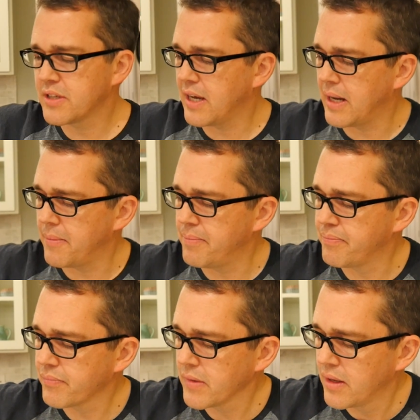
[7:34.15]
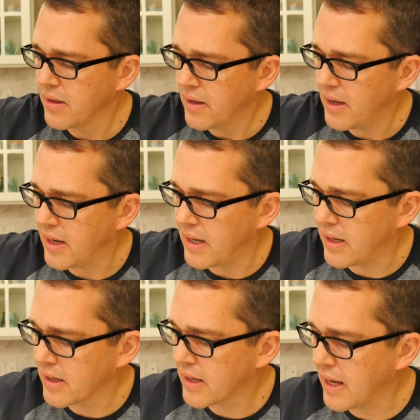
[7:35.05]

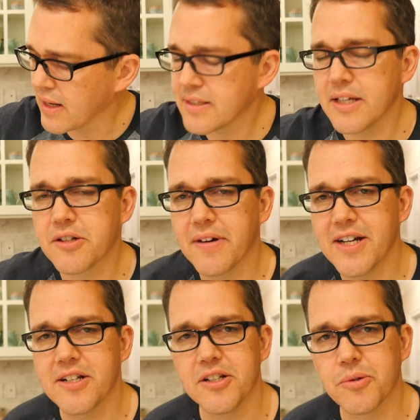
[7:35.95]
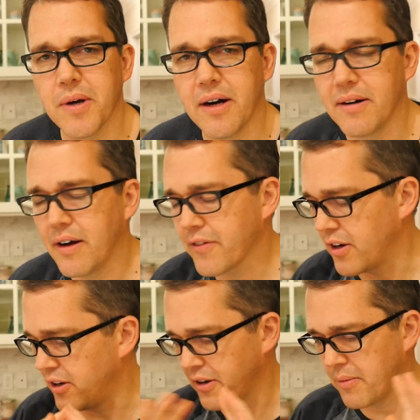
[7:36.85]
color saturation as well. I've
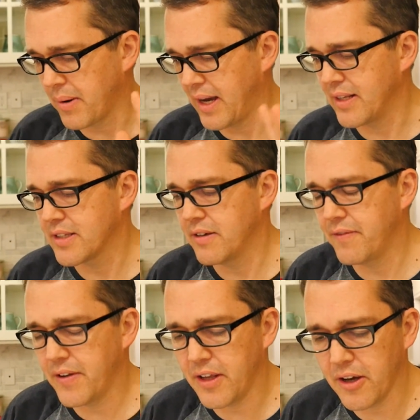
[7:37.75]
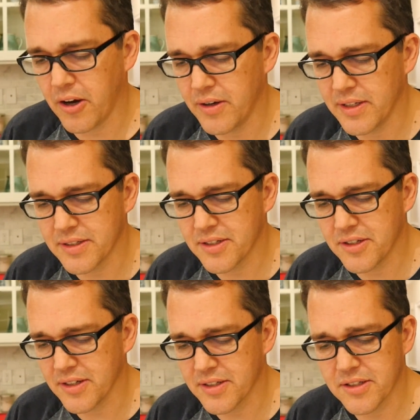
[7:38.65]
got no complaints. The video is
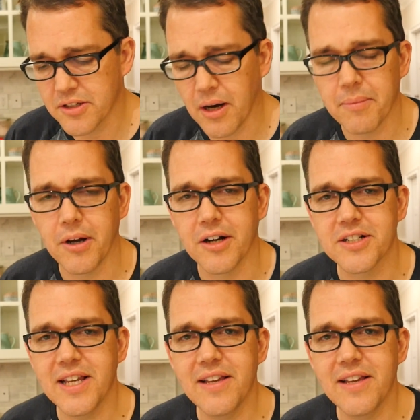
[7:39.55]
just top notch,